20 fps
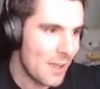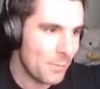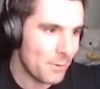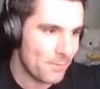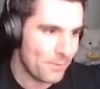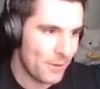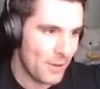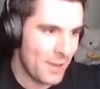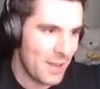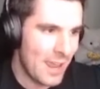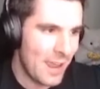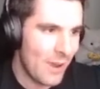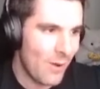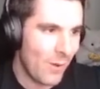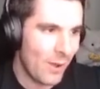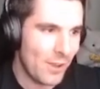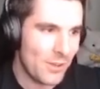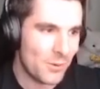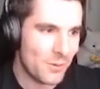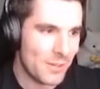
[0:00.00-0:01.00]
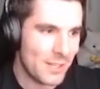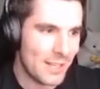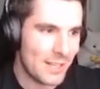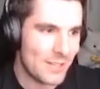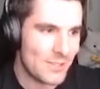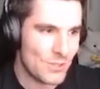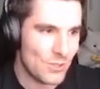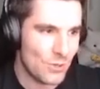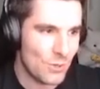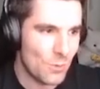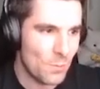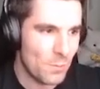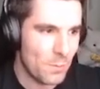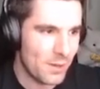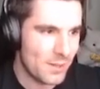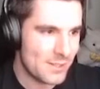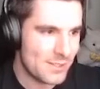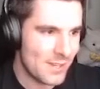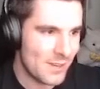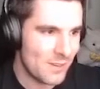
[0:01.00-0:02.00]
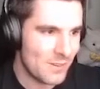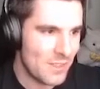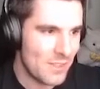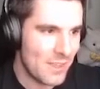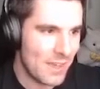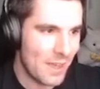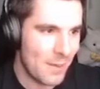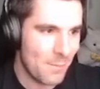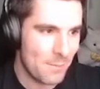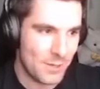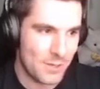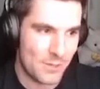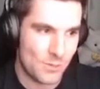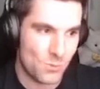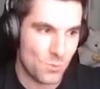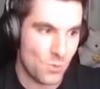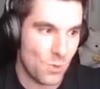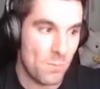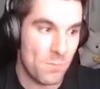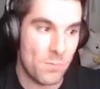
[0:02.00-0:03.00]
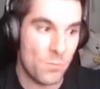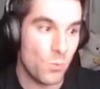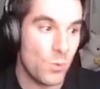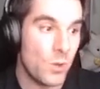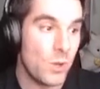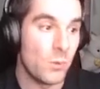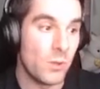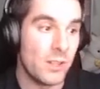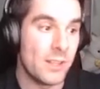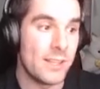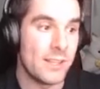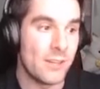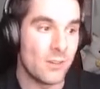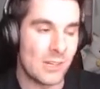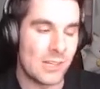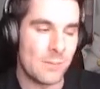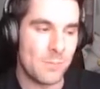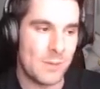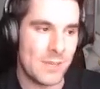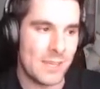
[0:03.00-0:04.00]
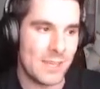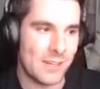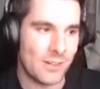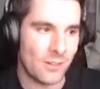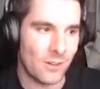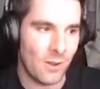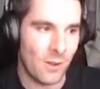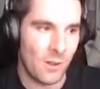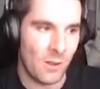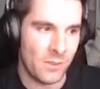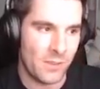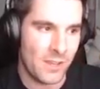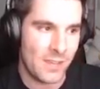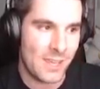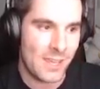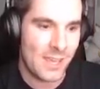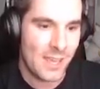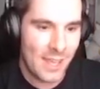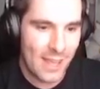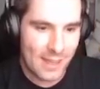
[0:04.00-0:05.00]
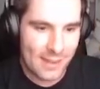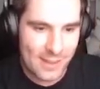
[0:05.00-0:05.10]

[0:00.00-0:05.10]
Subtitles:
but for now I don't want to get too bogged down in that, because we will literally be here all night.